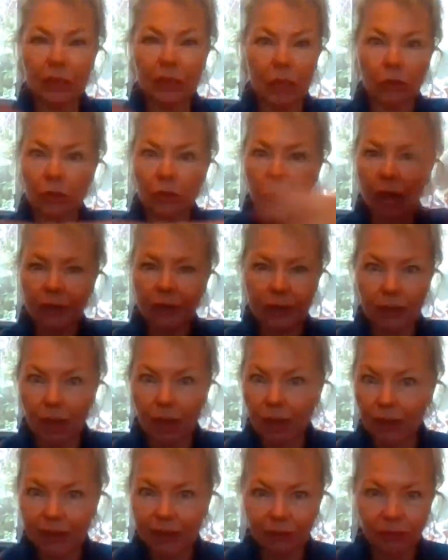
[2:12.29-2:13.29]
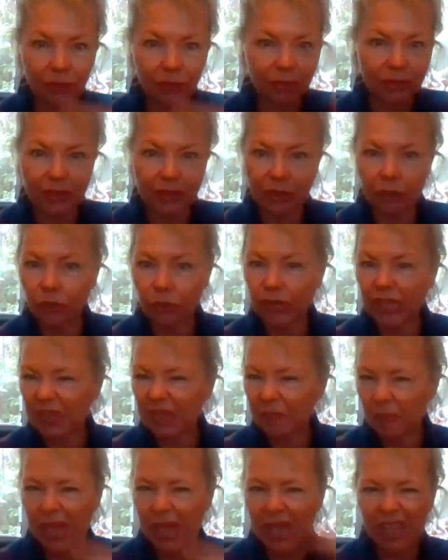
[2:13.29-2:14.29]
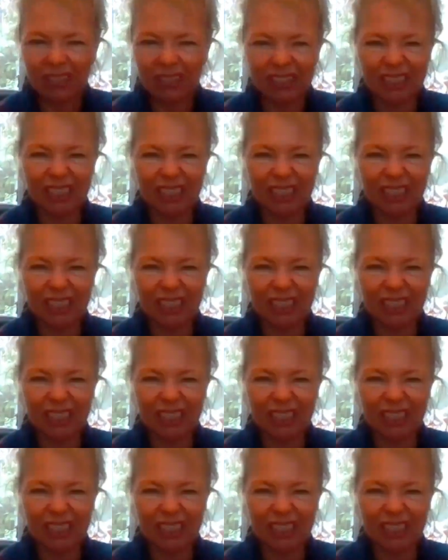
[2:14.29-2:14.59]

across logging roads and creek beds.